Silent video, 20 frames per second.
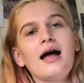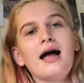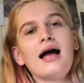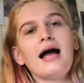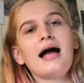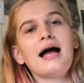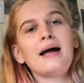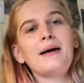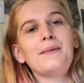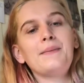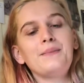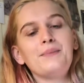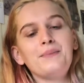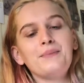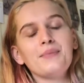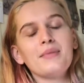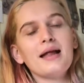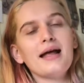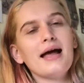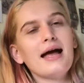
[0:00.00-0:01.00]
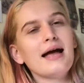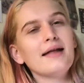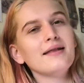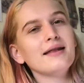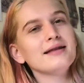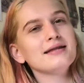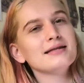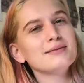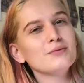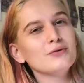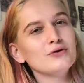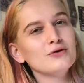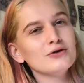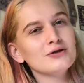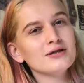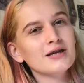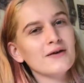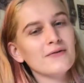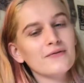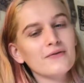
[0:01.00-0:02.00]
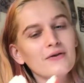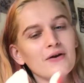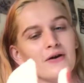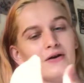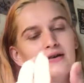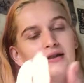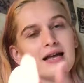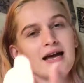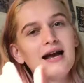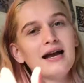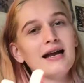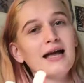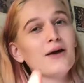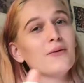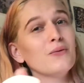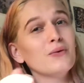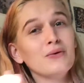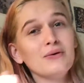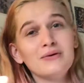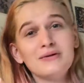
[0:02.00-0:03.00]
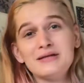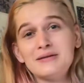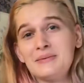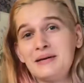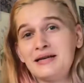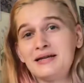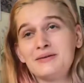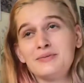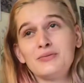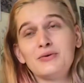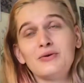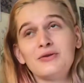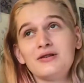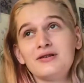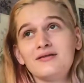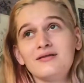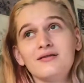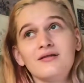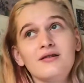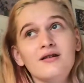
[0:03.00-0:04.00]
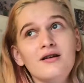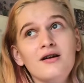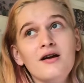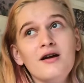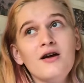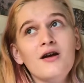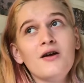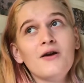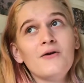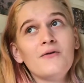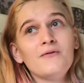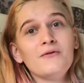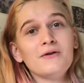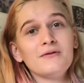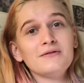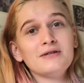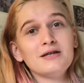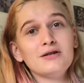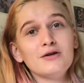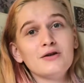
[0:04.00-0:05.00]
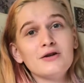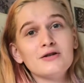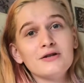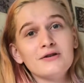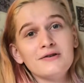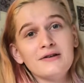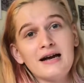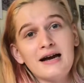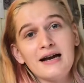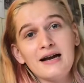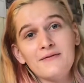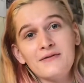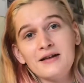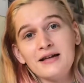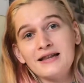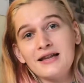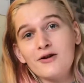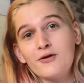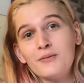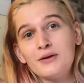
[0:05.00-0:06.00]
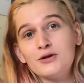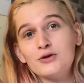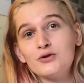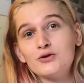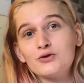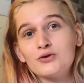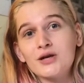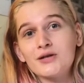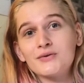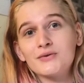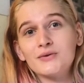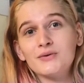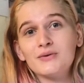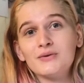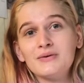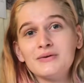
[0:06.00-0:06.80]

And then smaller stuff online. I wouldn't spend more than $50 online. I feel like that would be too stressful.